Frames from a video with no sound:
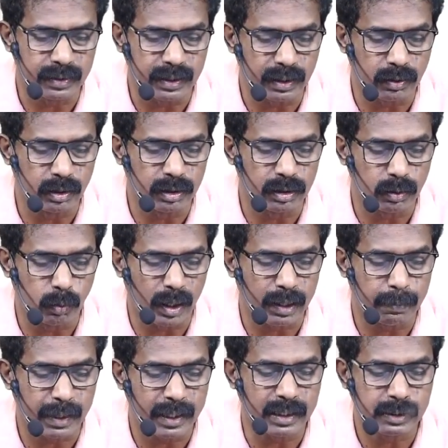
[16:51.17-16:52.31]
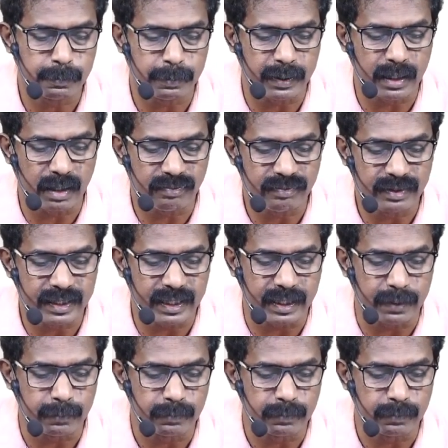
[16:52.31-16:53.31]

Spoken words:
equal to 1 minus P of D.